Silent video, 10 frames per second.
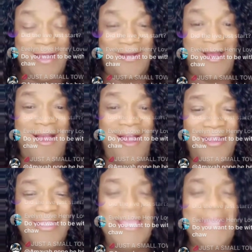are
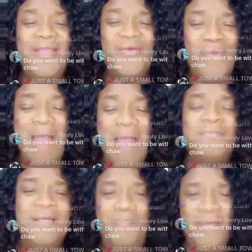getting wrapped
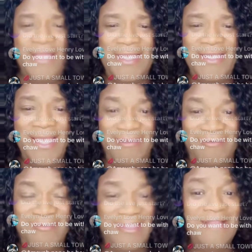up in and
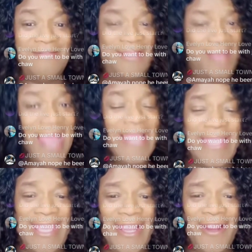think that I
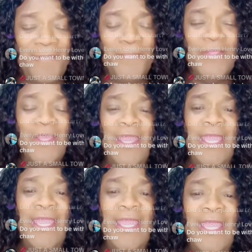care
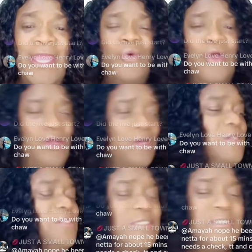is you
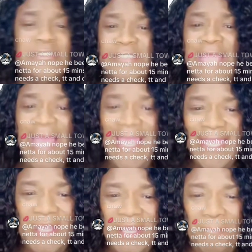
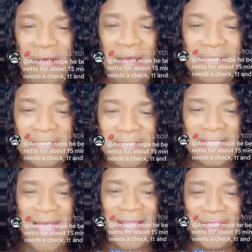taking a public
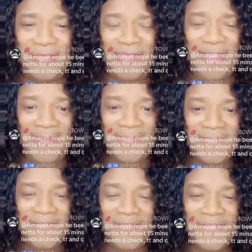document
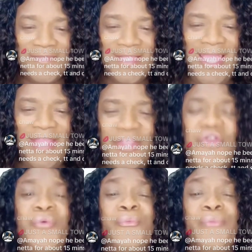and you're
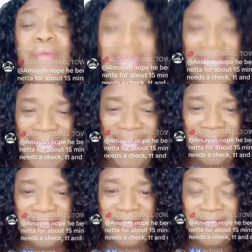reading
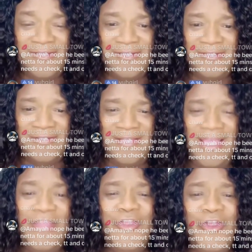it and
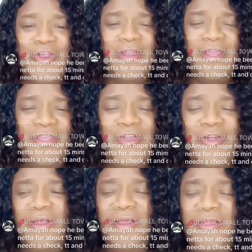you're
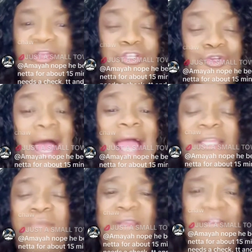trying to
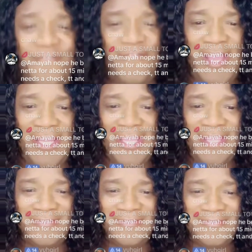be funny.
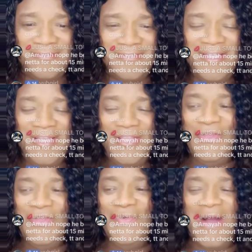
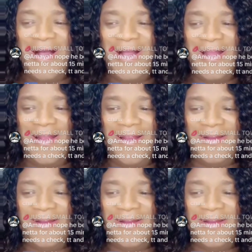You are,